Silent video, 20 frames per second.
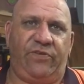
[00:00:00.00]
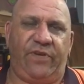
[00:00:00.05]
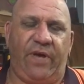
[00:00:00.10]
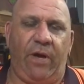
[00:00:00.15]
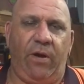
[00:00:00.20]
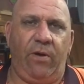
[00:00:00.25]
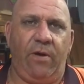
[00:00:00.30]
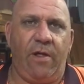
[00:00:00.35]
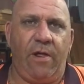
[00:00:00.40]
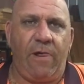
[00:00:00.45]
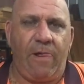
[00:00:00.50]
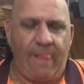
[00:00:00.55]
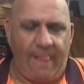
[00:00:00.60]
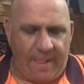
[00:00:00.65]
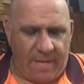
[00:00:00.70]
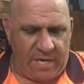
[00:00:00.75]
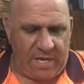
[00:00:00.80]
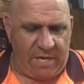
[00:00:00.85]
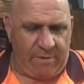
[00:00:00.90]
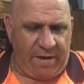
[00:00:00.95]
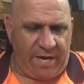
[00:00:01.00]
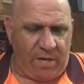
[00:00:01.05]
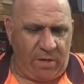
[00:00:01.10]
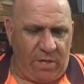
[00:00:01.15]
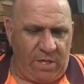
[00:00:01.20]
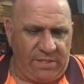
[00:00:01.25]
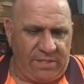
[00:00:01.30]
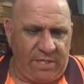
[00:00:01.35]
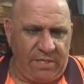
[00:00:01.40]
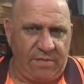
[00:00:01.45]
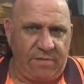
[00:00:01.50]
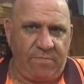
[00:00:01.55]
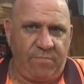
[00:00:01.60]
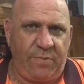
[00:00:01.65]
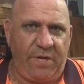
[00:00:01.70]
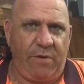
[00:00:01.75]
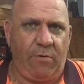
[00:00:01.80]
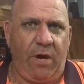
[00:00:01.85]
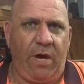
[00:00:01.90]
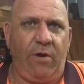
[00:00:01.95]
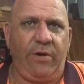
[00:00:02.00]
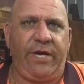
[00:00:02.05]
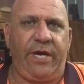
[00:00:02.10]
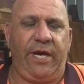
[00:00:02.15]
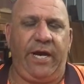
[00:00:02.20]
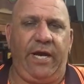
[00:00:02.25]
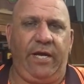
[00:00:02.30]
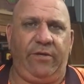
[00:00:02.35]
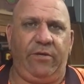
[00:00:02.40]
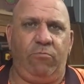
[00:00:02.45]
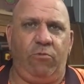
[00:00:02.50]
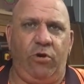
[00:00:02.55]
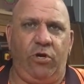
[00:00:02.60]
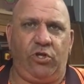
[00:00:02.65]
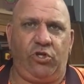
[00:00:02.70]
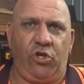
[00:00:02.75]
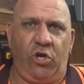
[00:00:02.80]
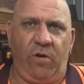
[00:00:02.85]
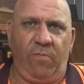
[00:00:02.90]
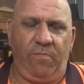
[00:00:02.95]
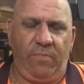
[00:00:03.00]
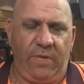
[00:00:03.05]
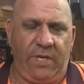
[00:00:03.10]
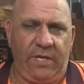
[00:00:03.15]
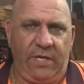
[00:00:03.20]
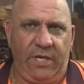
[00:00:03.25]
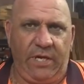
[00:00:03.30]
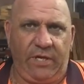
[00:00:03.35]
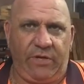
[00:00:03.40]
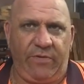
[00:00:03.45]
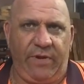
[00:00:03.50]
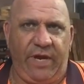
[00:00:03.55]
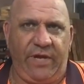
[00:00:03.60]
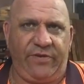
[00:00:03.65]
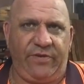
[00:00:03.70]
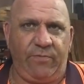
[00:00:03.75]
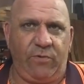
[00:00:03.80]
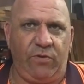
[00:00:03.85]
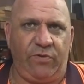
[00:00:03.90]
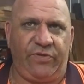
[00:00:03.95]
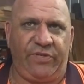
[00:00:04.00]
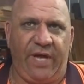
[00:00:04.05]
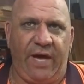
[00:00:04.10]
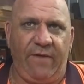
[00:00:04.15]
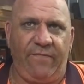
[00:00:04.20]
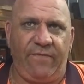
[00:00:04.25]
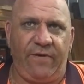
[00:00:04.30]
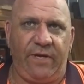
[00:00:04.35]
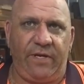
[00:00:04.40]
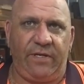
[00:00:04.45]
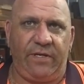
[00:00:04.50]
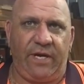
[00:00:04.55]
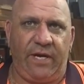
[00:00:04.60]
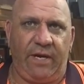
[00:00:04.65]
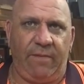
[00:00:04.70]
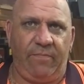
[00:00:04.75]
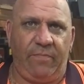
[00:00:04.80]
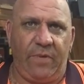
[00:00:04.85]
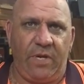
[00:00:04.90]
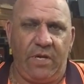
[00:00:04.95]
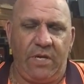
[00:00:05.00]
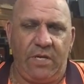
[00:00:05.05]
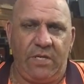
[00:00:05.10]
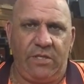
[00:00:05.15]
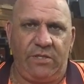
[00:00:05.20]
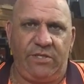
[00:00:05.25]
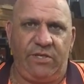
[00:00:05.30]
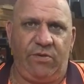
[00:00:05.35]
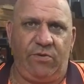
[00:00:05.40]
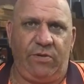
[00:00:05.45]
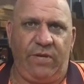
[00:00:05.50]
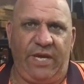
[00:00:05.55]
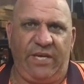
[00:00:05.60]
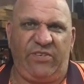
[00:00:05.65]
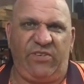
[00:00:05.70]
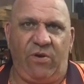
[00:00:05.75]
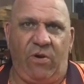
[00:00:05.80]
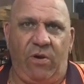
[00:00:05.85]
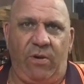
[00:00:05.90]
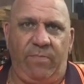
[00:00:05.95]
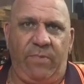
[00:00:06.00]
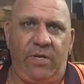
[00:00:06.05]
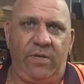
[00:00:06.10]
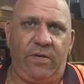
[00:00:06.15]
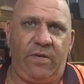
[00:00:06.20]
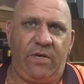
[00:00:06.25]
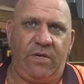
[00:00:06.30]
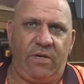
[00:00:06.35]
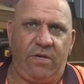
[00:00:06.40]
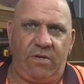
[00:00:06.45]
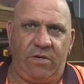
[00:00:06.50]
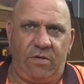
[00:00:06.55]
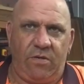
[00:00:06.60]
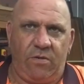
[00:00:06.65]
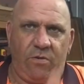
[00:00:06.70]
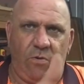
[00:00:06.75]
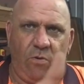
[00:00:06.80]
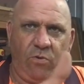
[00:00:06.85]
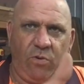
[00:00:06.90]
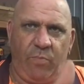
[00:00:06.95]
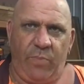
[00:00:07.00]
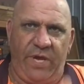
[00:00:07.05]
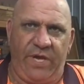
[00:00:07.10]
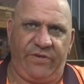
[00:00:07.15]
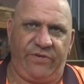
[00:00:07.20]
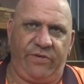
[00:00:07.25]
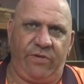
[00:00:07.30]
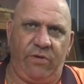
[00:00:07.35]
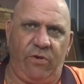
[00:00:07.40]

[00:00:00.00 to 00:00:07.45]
So anyway, guys, be well, get out in the workshop, create some good stuff, and till the next time, all the best.